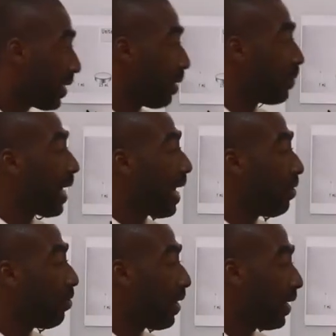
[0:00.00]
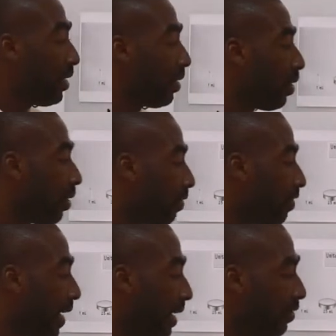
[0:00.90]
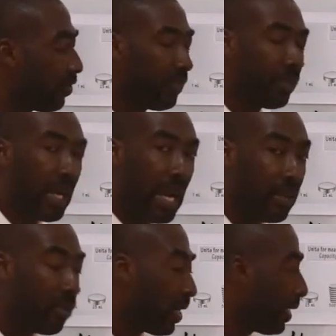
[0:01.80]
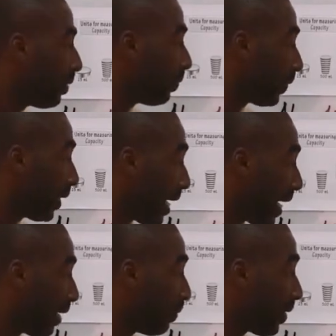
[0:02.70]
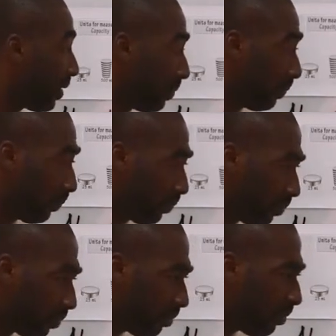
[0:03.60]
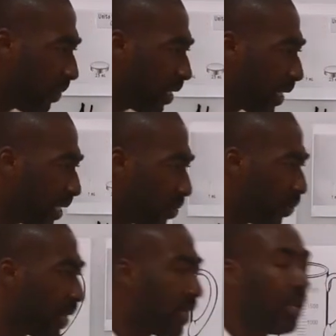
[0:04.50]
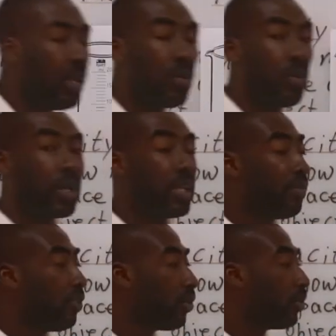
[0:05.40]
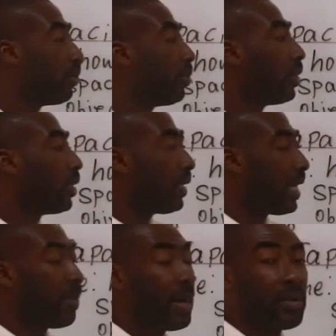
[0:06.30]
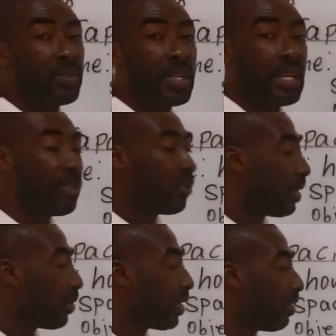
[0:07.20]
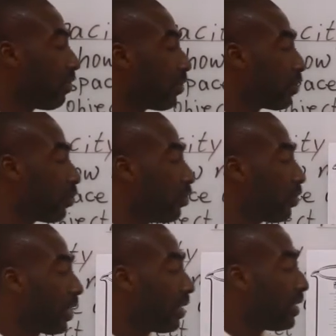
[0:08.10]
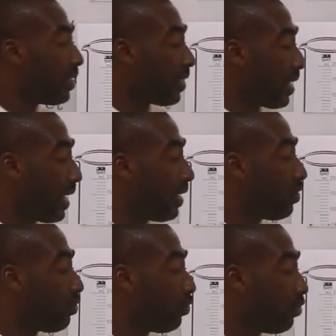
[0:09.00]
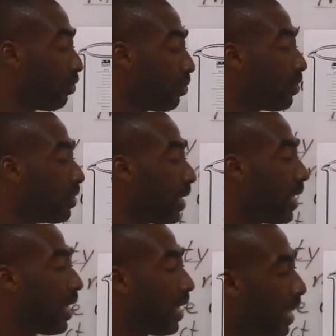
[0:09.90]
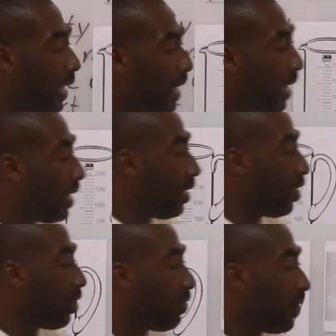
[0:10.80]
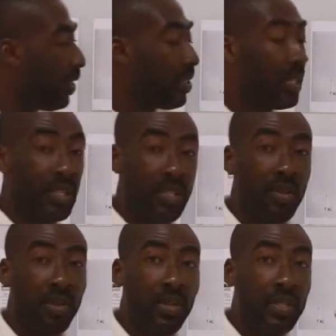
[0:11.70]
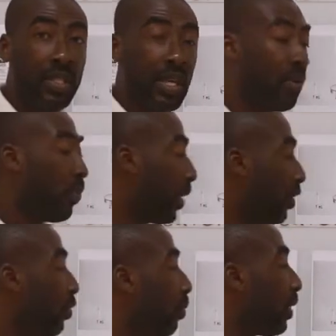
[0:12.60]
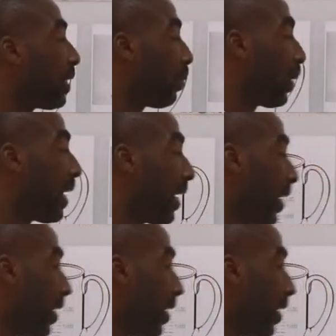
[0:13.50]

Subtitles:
times 100 or 500 times this one will give you the amount that you are looking for. So you can decide to choose any of these categories that when you multiply